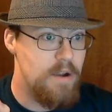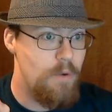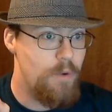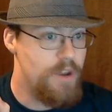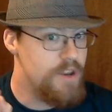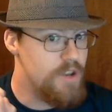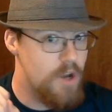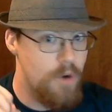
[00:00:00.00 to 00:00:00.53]

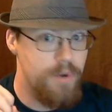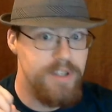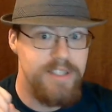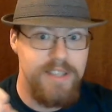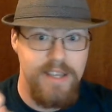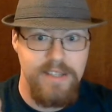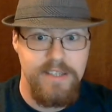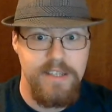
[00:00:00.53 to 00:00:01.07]
we know is
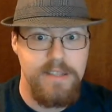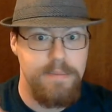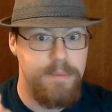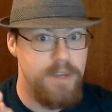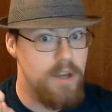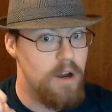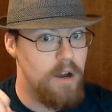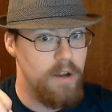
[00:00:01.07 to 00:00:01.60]
sentient
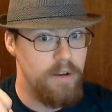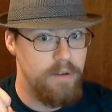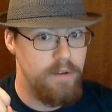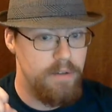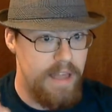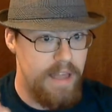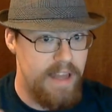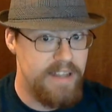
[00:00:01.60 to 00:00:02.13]
beyond,
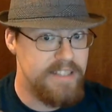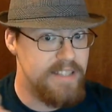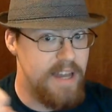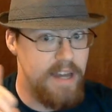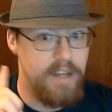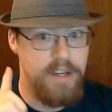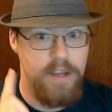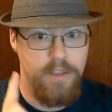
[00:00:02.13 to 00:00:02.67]
that is
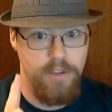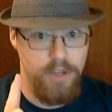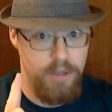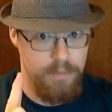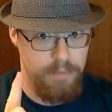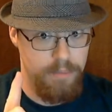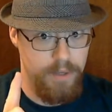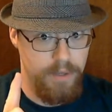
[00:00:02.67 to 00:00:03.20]
not another
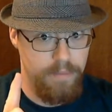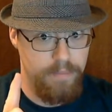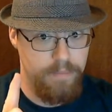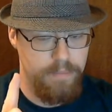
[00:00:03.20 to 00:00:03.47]
human being.